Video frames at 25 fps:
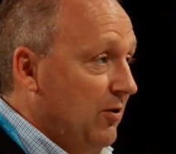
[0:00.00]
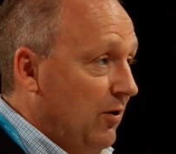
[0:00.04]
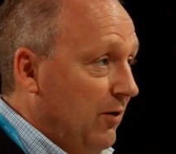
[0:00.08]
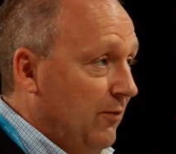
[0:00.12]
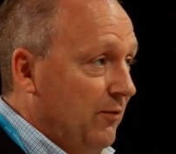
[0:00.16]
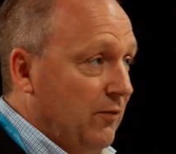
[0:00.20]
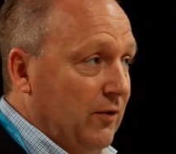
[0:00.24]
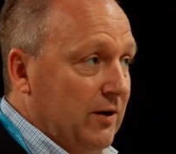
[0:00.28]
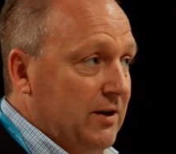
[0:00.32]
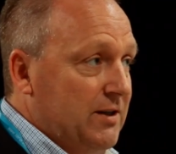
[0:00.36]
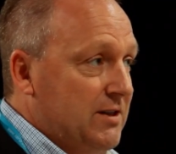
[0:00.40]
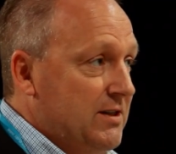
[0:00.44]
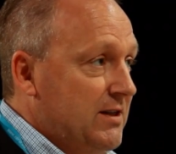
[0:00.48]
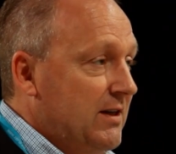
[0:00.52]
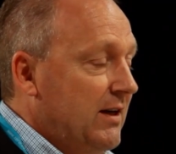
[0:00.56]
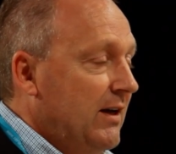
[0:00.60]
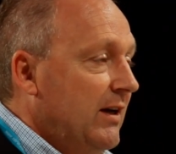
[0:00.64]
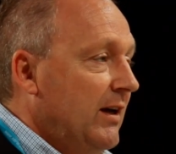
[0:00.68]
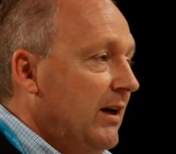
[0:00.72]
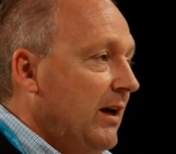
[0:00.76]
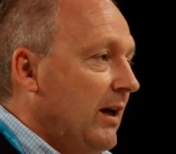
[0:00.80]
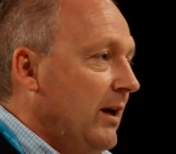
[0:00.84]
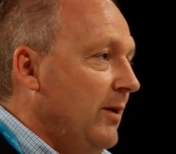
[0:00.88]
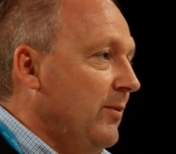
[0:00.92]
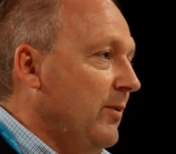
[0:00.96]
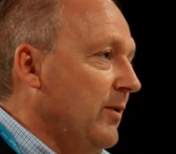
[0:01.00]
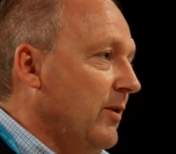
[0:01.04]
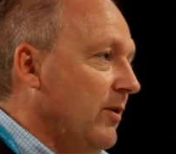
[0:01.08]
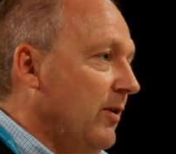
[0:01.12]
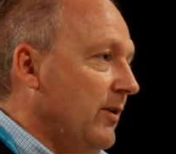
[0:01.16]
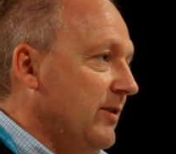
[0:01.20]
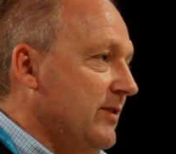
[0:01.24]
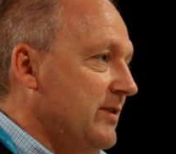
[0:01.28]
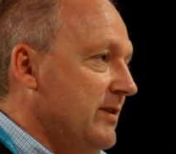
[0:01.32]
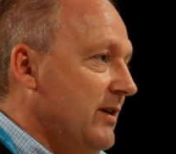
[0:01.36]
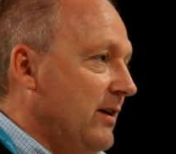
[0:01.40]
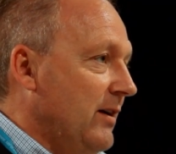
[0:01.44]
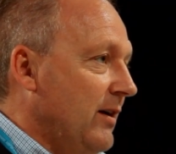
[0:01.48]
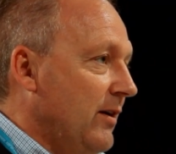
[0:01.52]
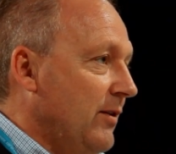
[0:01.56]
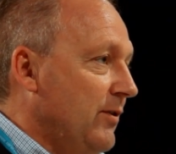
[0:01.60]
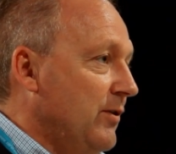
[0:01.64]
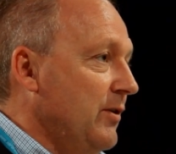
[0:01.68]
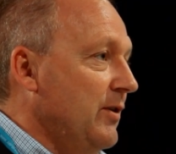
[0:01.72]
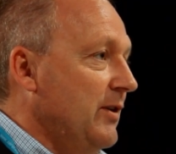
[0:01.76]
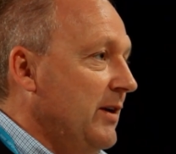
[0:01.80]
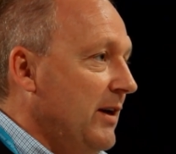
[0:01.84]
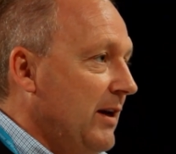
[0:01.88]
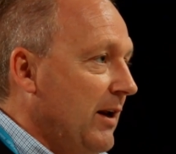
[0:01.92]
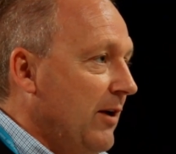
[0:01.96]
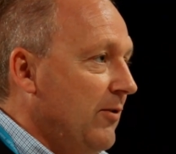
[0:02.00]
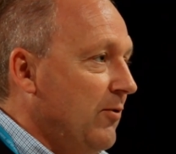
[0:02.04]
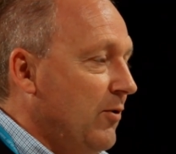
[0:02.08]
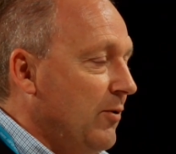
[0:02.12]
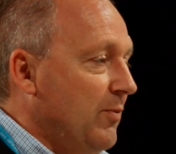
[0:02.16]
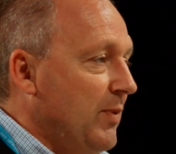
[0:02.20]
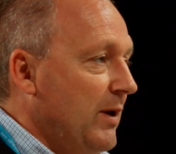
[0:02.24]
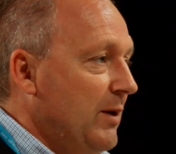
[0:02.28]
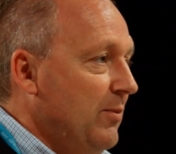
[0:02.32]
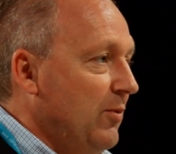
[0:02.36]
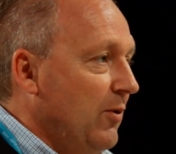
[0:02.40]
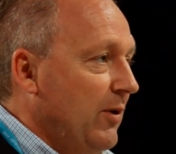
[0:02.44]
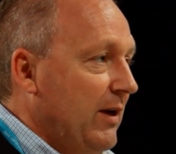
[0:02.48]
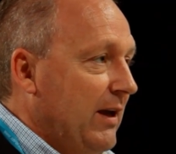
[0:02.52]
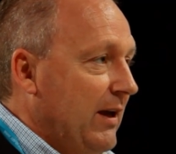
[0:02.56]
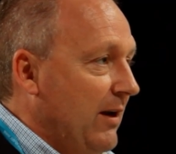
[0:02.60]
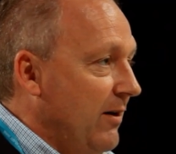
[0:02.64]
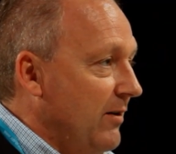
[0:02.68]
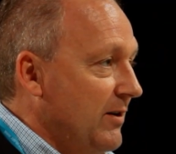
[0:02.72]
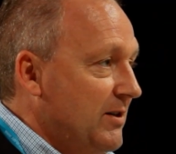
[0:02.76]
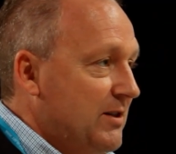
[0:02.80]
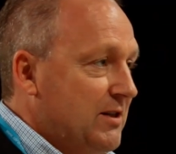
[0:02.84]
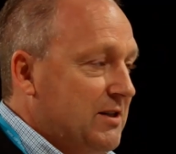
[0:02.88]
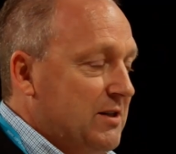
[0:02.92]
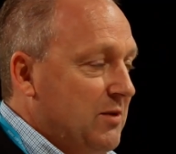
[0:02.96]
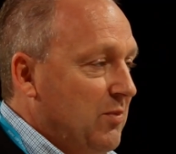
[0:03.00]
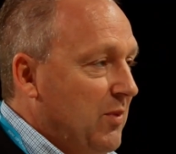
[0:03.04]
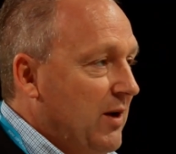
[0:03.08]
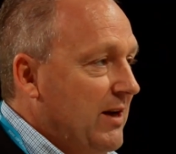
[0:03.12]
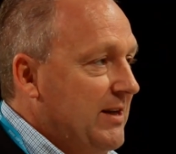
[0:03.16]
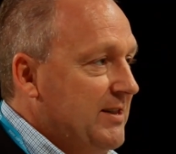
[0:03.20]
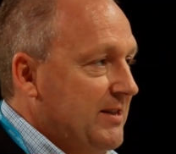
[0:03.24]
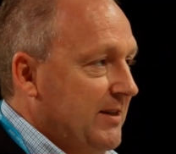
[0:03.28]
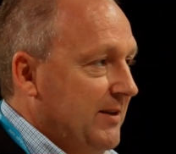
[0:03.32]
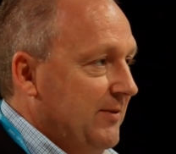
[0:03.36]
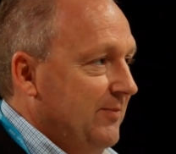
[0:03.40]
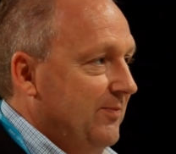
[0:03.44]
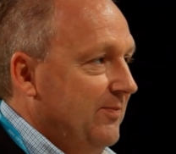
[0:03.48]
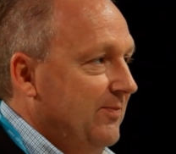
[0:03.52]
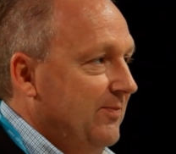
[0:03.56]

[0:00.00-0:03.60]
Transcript: conference, and we've got 1,300 people here. It's just amazing.